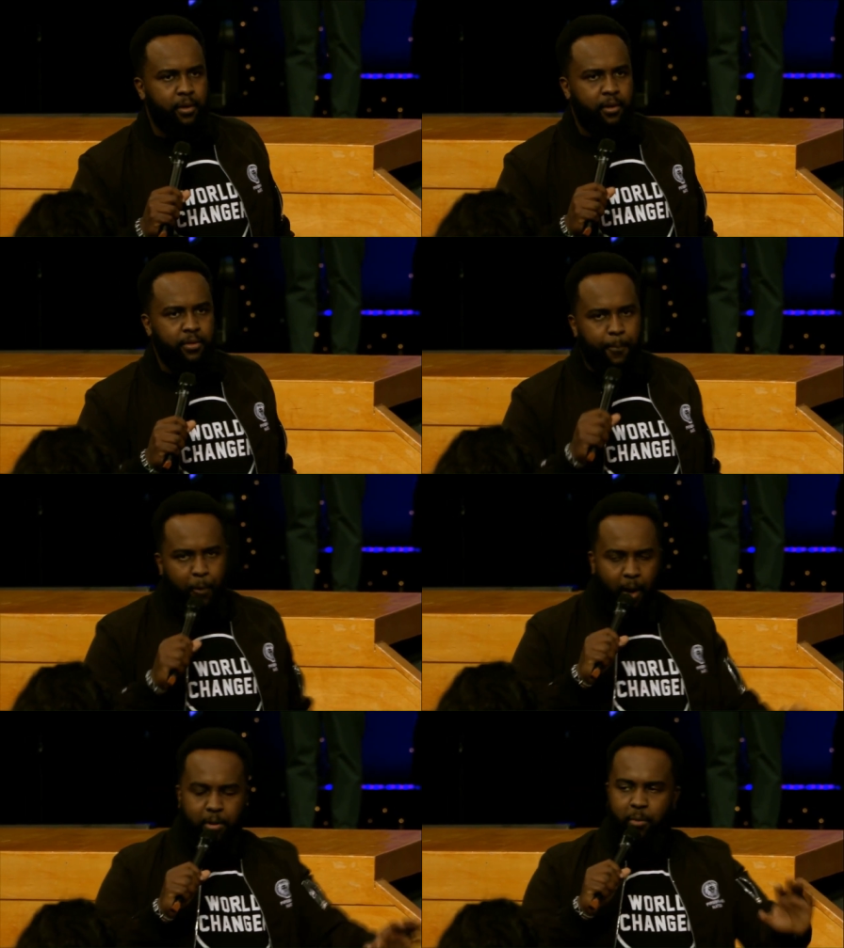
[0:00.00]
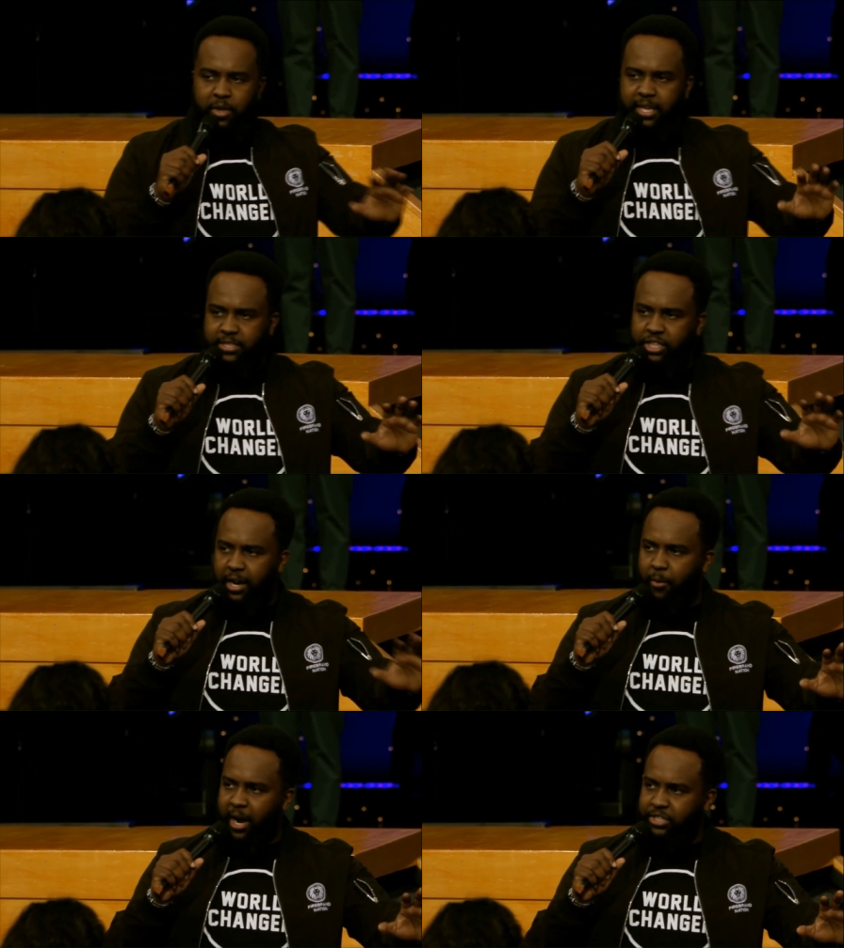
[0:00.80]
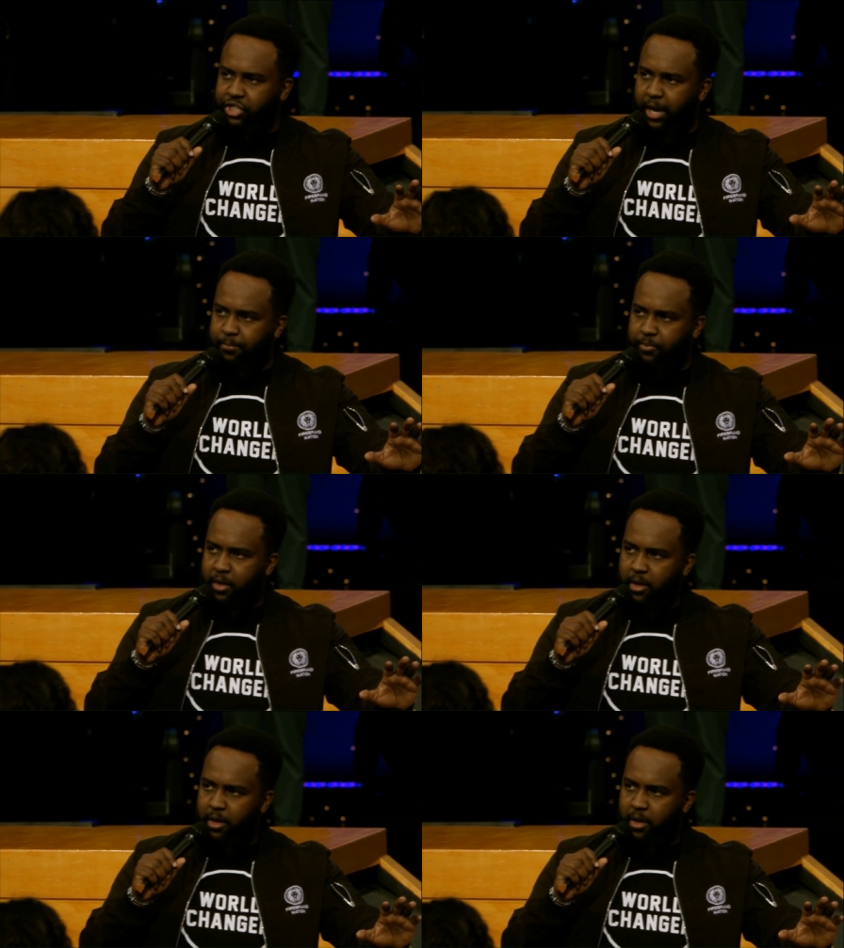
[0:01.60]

The problem with this generation